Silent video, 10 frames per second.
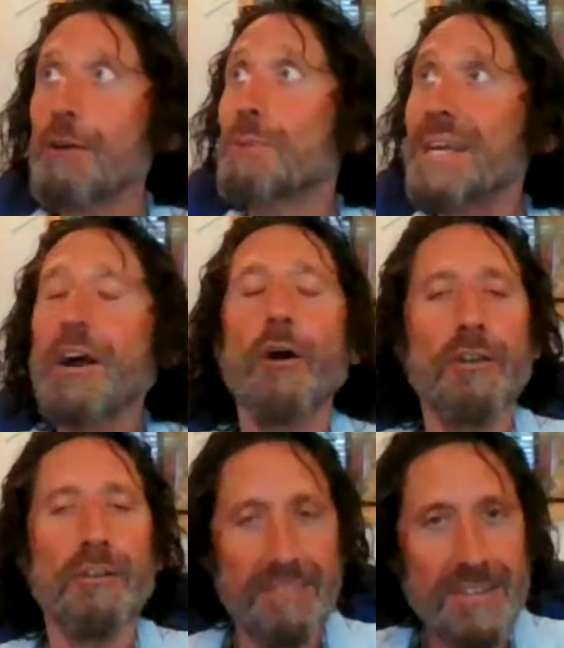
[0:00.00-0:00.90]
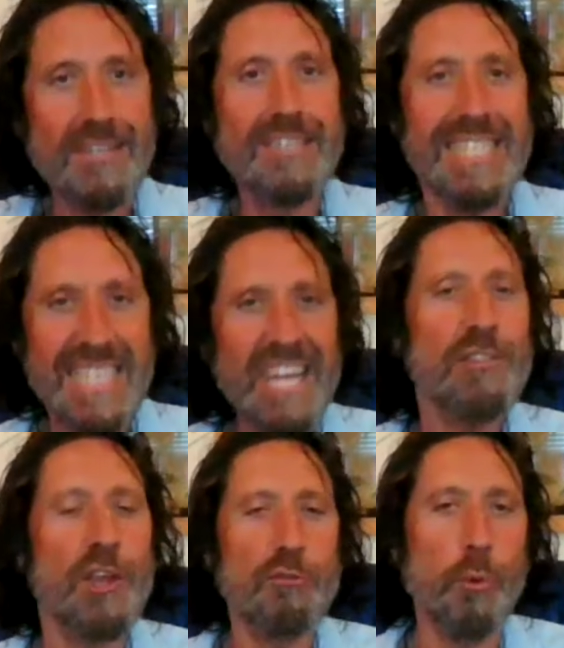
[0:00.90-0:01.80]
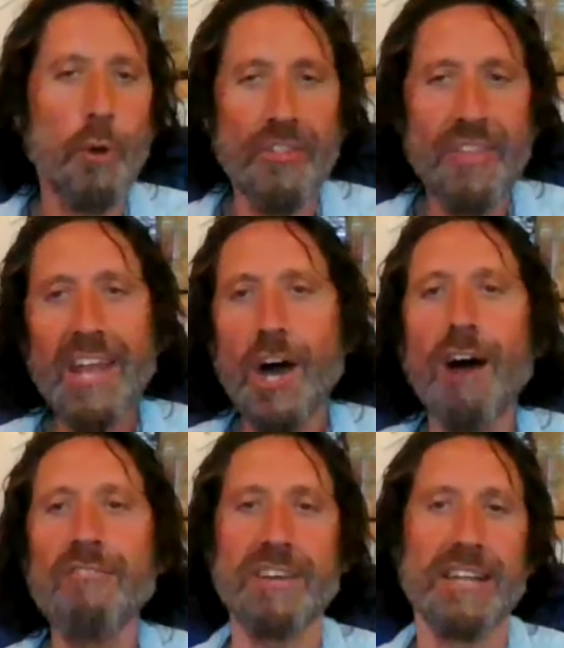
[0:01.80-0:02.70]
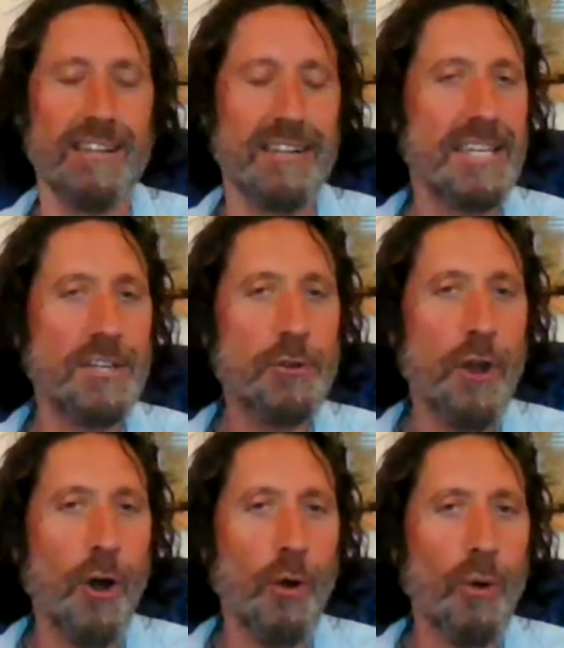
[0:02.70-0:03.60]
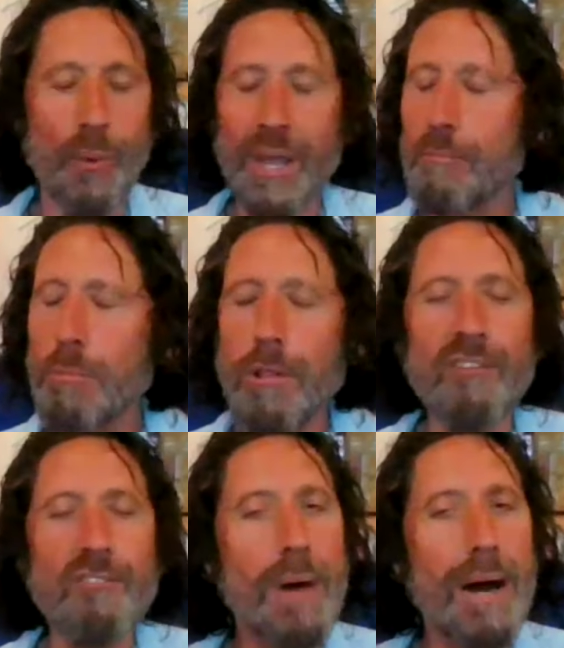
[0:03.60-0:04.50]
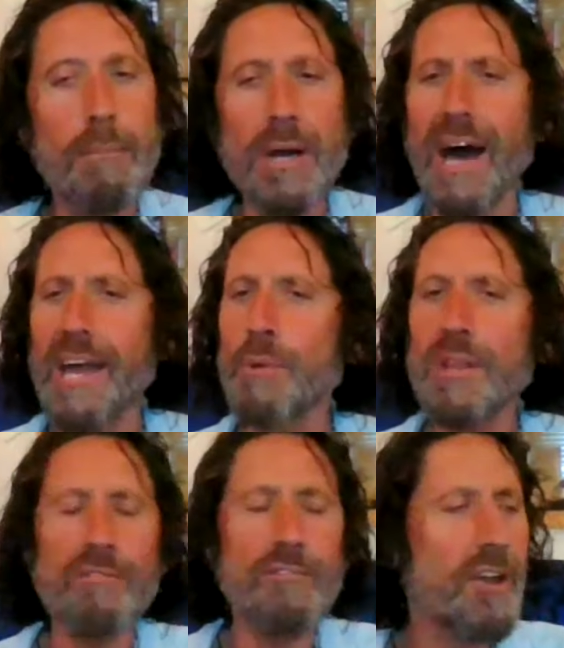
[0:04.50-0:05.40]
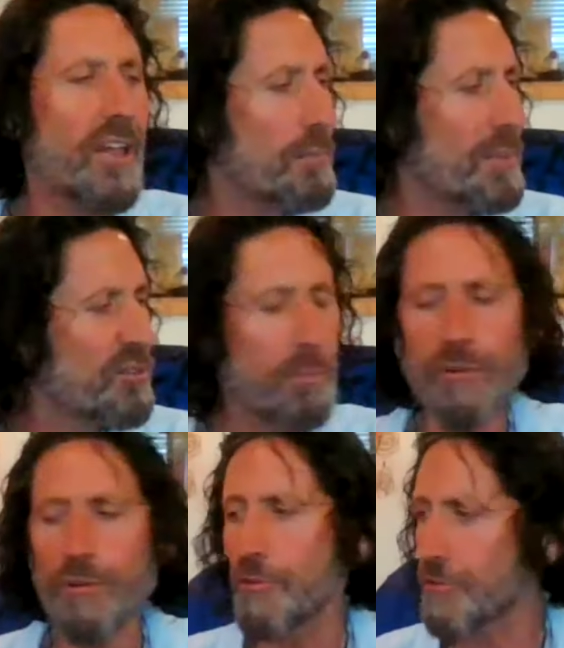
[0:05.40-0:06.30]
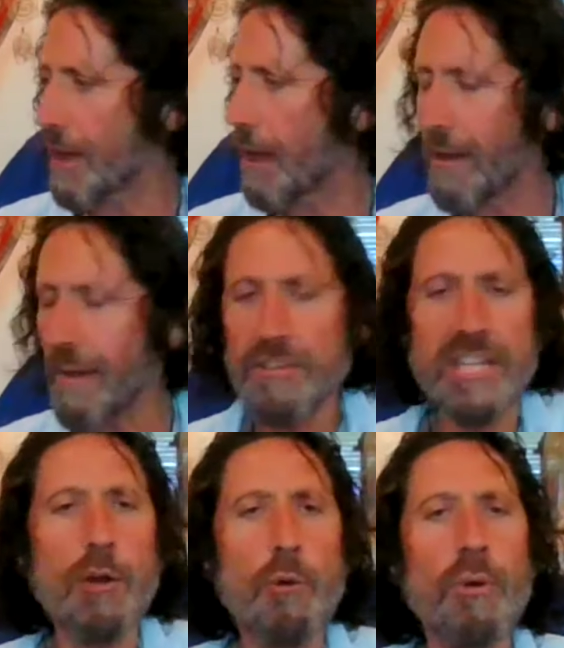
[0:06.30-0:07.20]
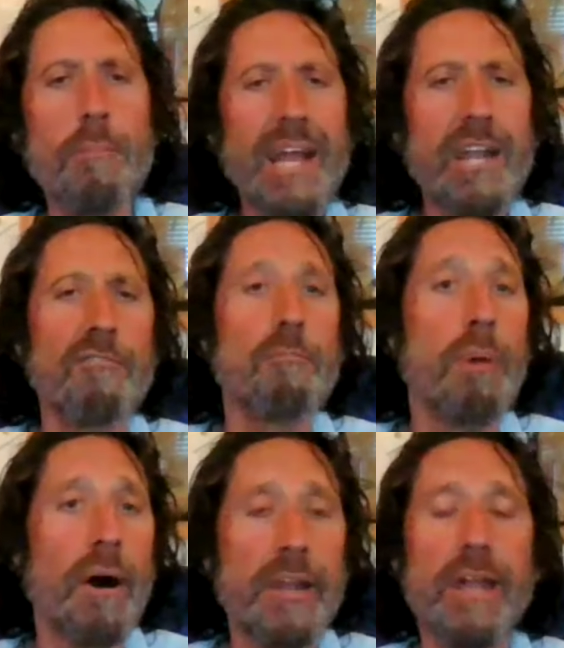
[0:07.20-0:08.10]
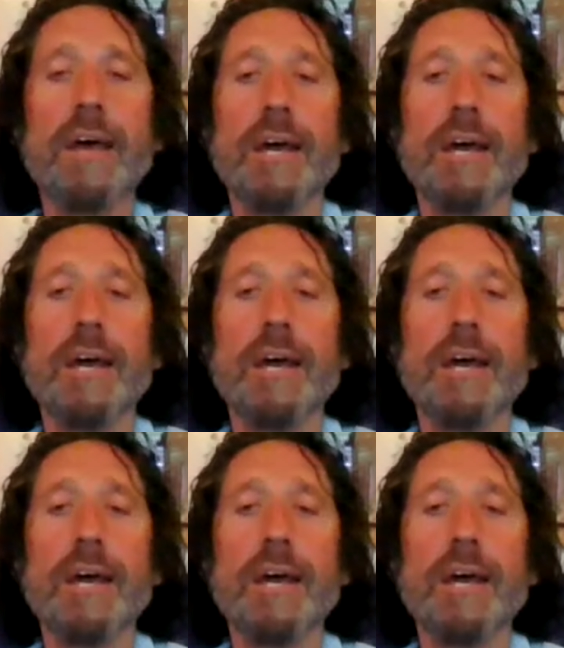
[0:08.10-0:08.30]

we are. in this world, not of it. You know, we love Mama Gaia, we love her elements, minerals, uh, everything that we're made of, but